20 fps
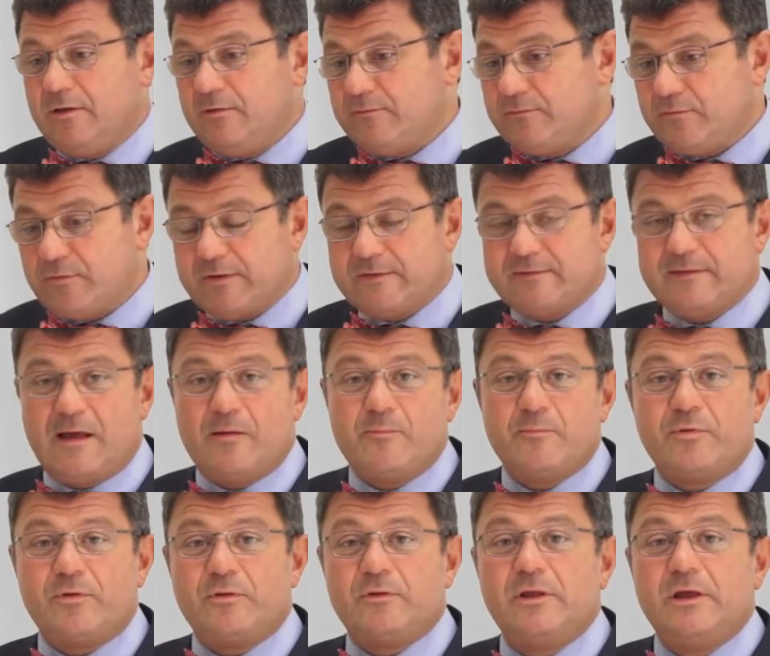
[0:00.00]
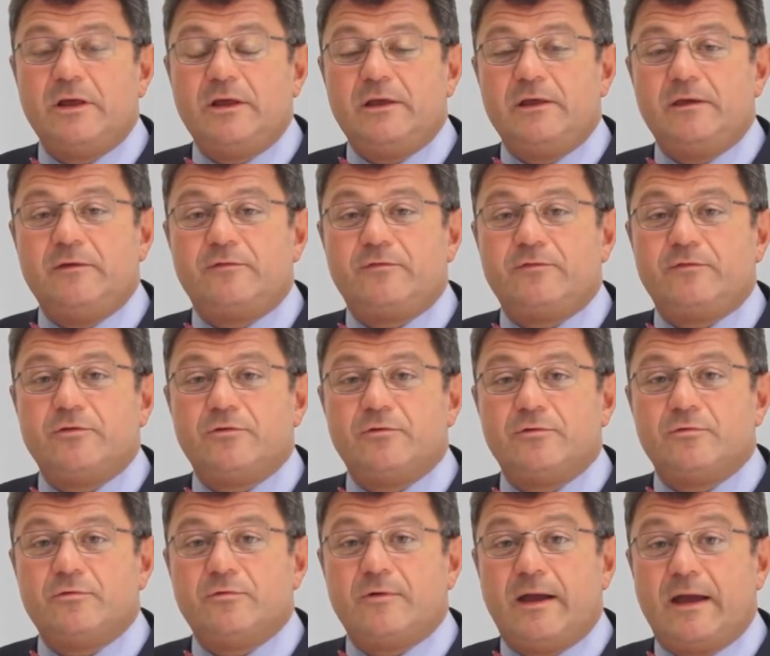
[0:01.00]
For example, if
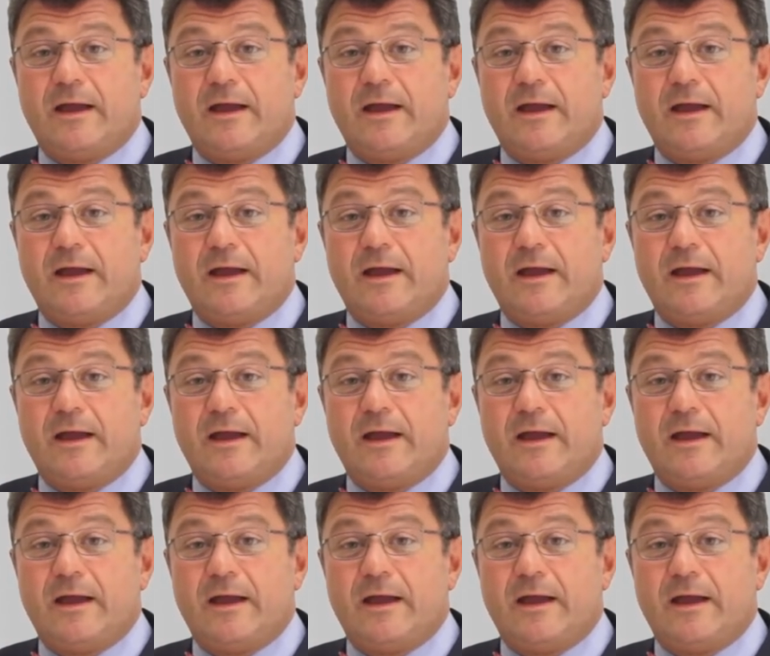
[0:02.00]
you